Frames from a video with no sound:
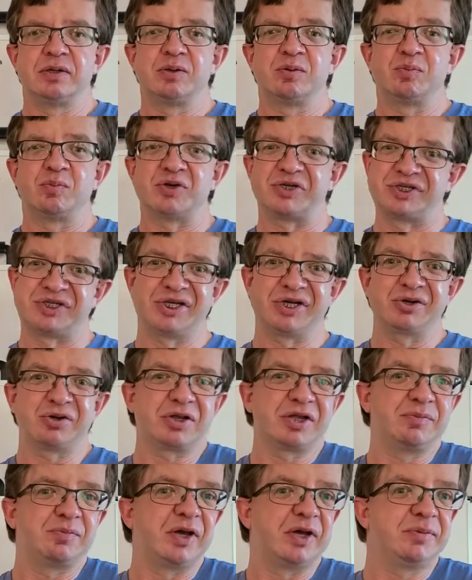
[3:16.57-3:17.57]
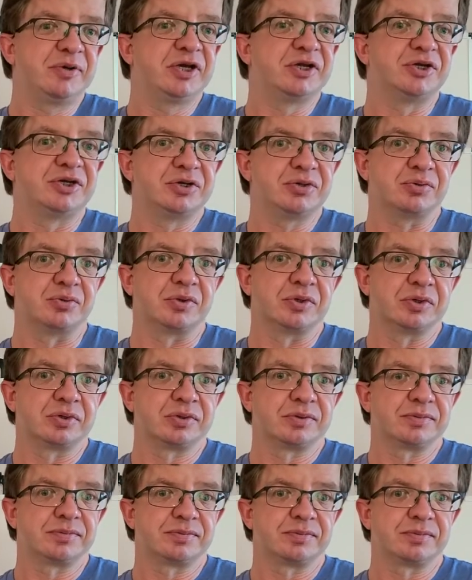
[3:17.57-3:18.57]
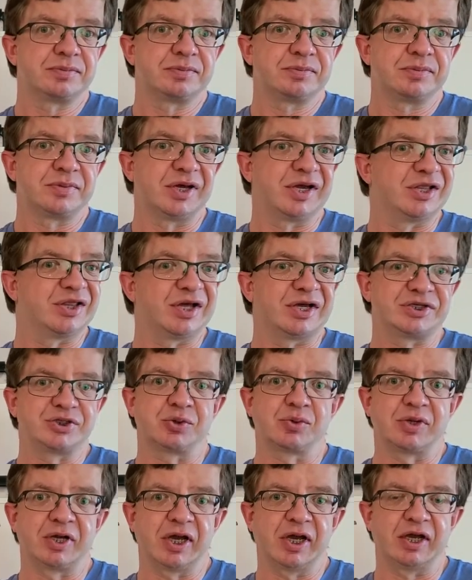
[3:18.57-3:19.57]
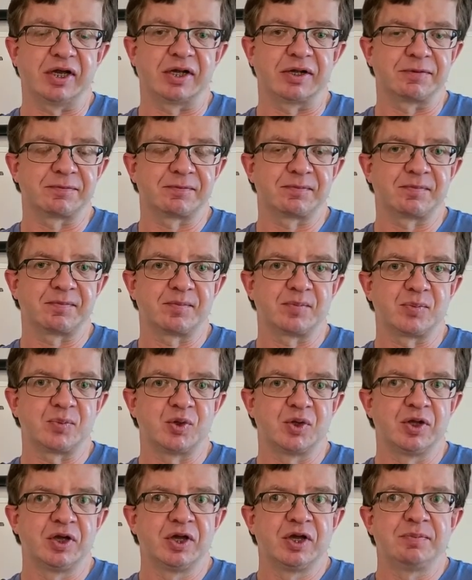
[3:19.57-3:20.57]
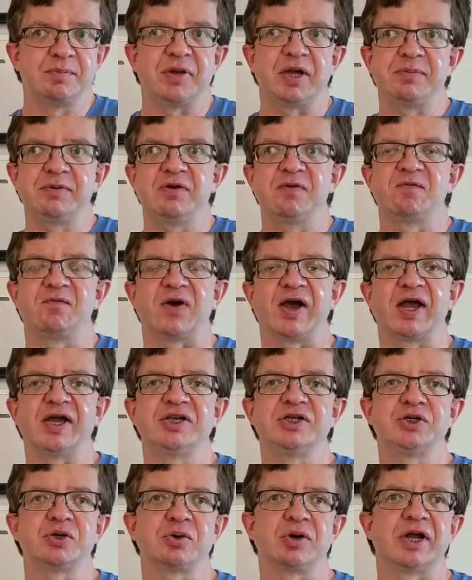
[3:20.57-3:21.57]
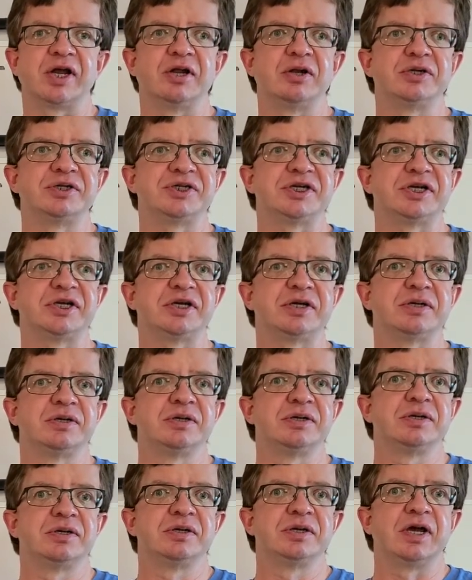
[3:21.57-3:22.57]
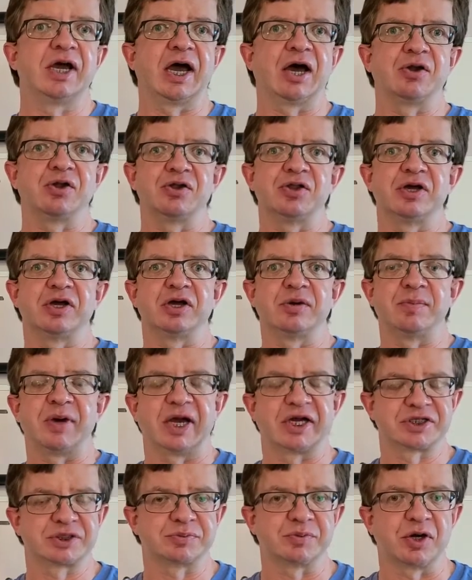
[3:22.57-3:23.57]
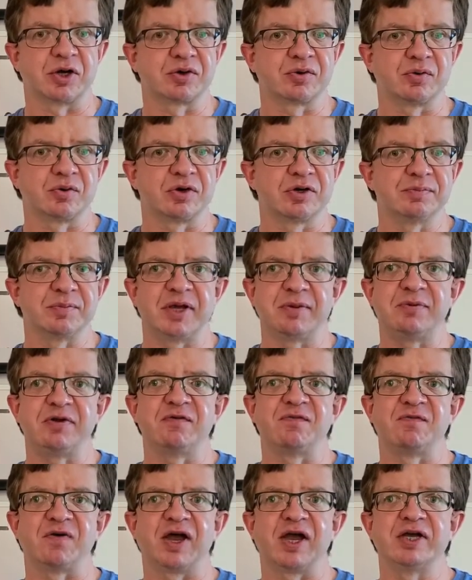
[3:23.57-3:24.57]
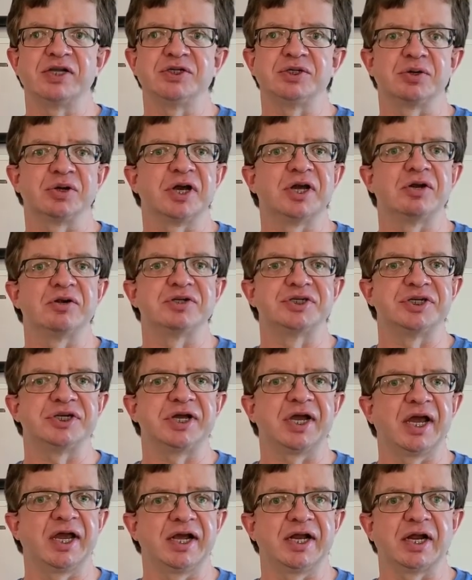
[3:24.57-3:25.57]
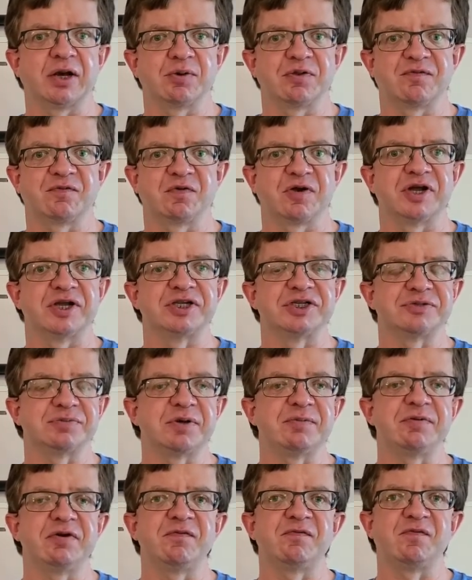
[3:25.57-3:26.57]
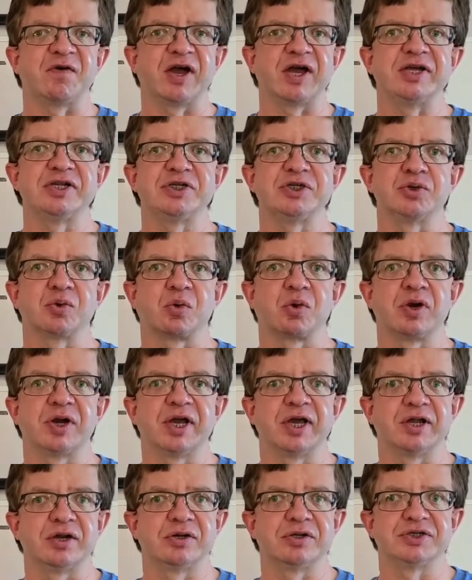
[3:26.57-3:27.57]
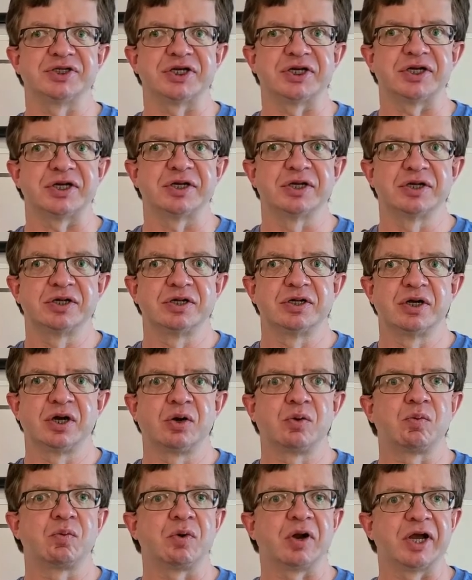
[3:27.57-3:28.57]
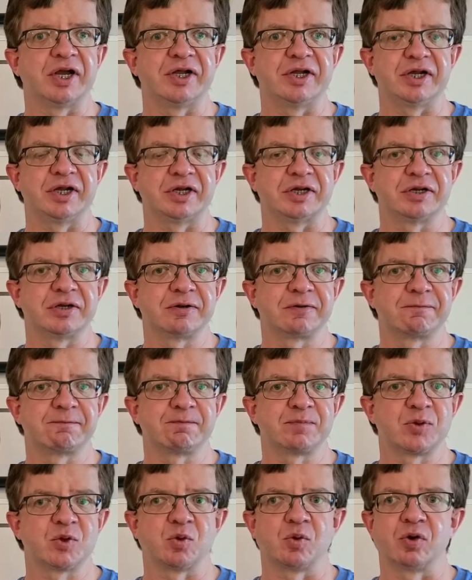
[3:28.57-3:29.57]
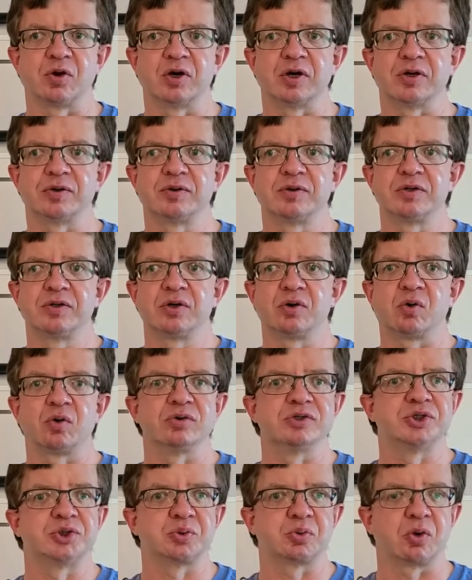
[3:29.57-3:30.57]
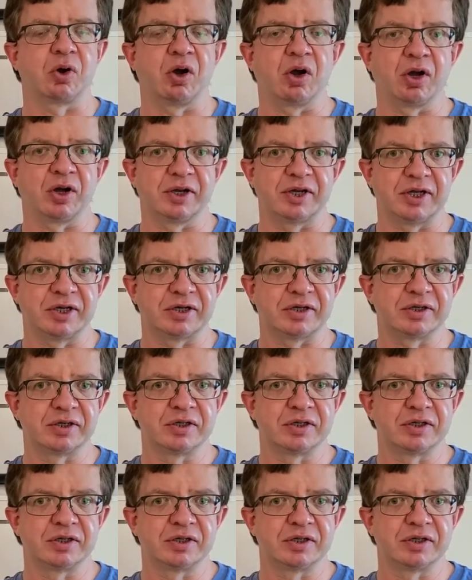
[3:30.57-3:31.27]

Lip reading: But secretly, maybe you do, and that's okay. Maybe you find your energy out on the basketball court. Maybe you find your energy hanging out with friends. Maybe you find your energy writing or drawing